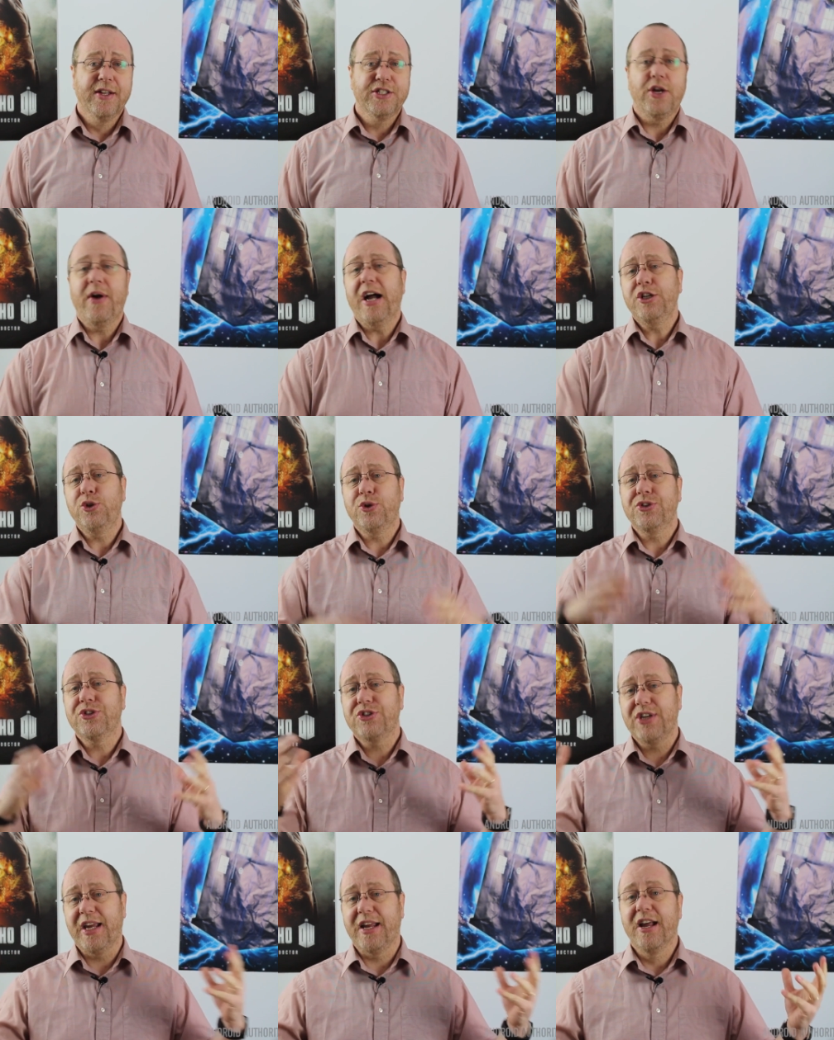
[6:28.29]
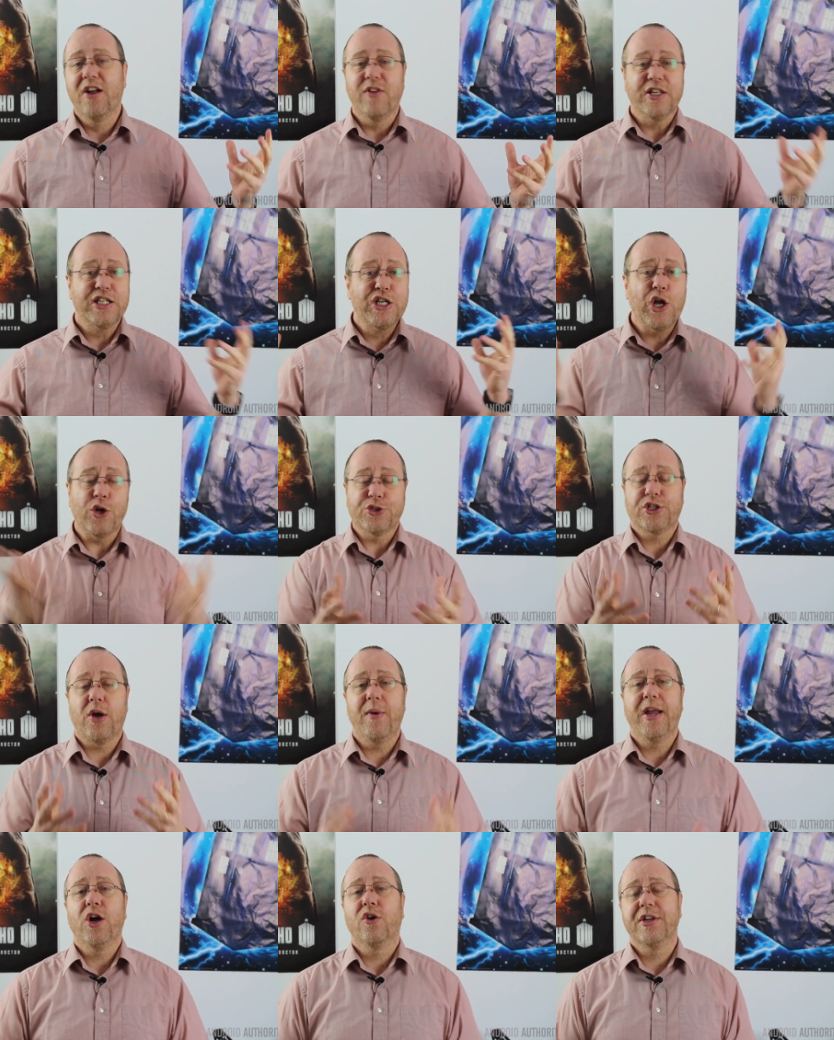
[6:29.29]
So as you can see, there's lots
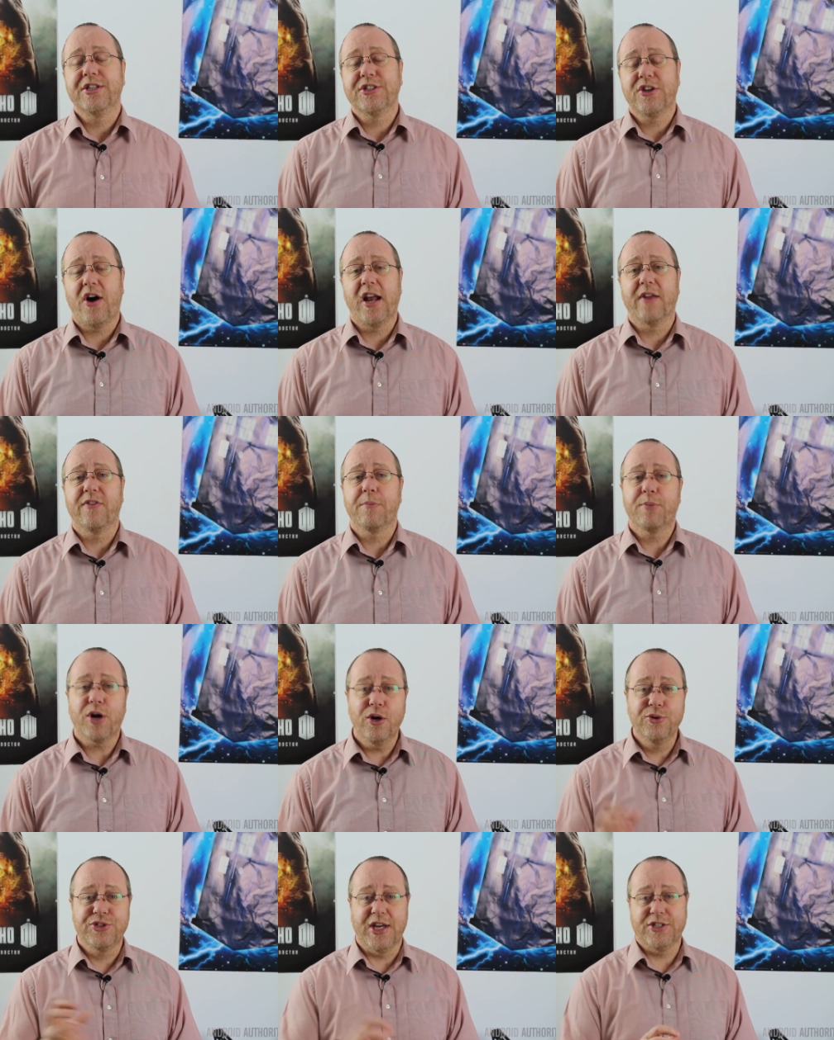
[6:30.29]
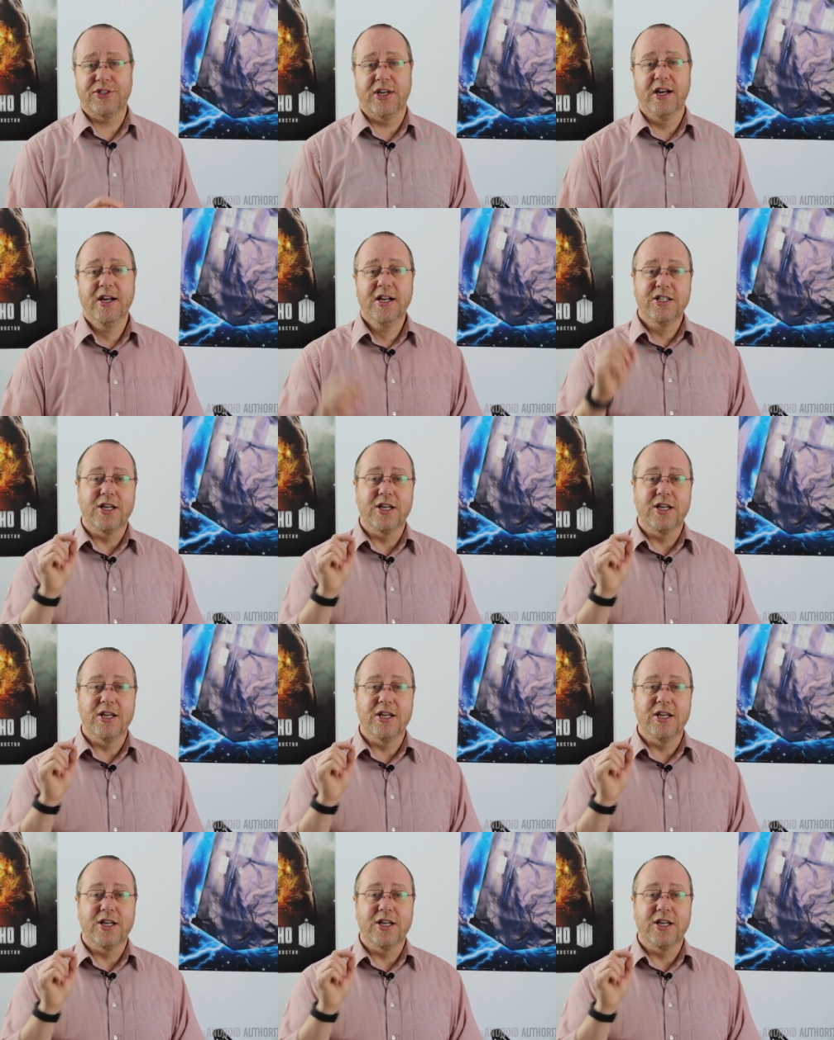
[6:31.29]
going on inside of the processor